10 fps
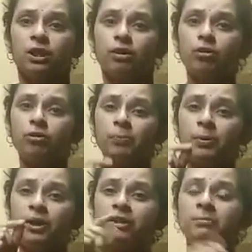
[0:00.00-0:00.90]
You have to
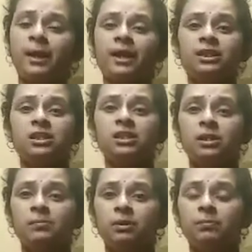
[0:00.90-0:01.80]
burn
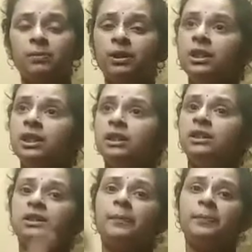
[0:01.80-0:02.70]
magnesium ribbon
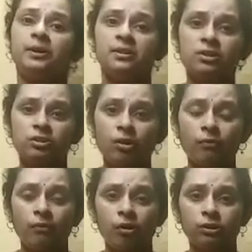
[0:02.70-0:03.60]
in the presence
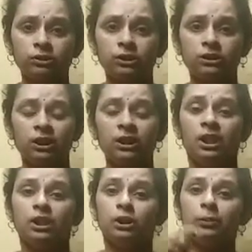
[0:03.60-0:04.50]
of oxygen.
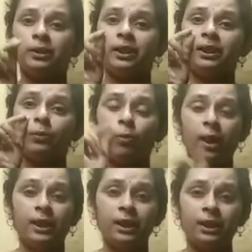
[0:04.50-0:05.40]
You will get a
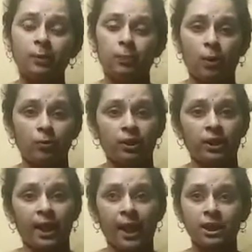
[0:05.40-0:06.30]
white powder,
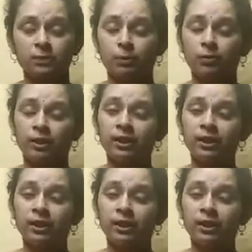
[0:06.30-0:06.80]
ash powder.